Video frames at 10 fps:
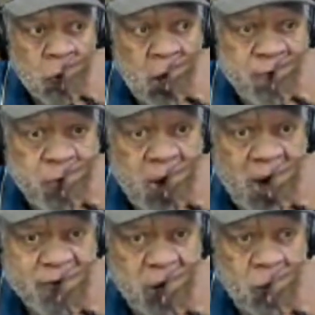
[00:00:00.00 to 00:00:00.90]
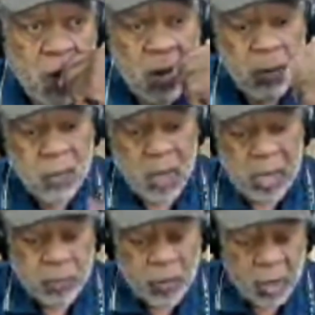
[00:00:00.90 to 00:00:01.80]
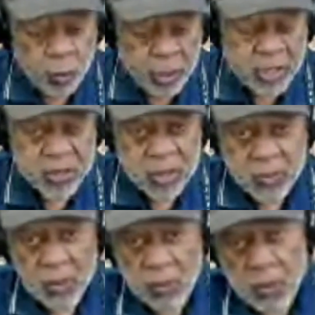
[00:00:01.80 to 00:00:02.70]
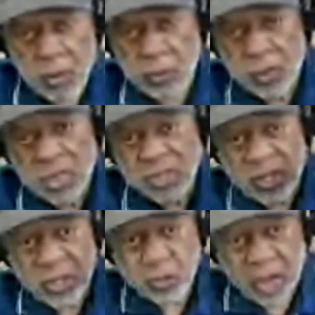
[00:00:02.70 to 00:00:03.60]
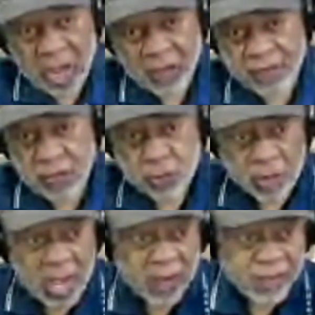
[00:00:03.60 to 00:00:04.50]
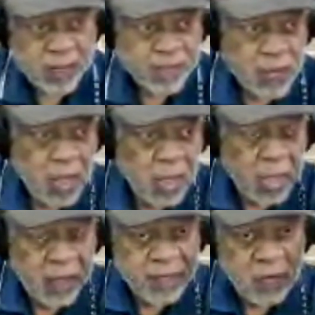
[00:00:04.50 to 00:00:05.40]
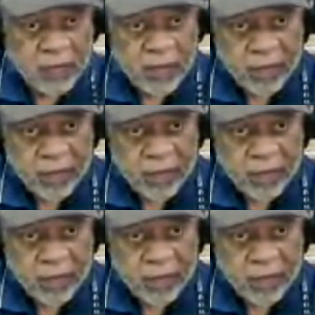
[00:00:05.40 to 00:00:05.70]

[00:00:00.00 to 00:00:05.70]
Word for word: If you have a, a, a, a reason, the, the, let's say the draft, the draft, if you